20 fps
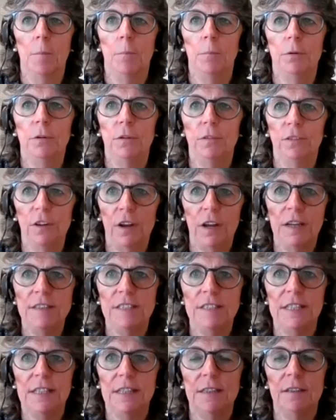
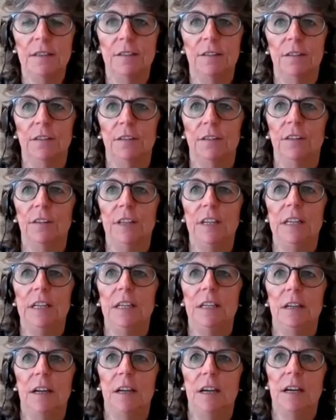providing
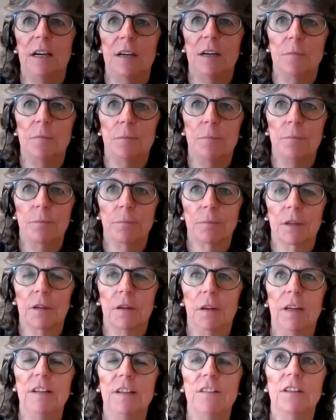the,
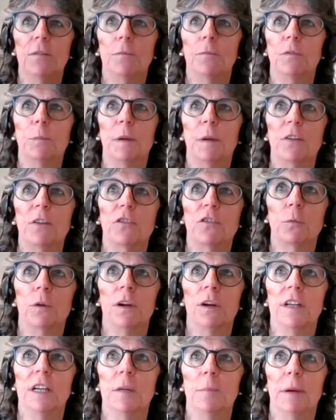at least the special
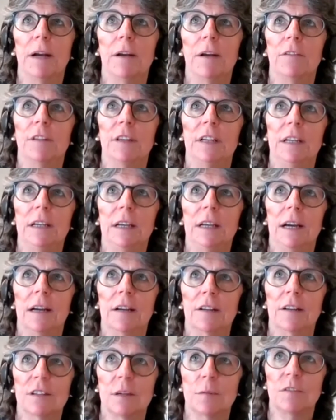wording about the
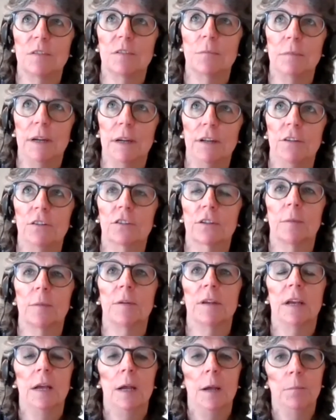accepted manuscript,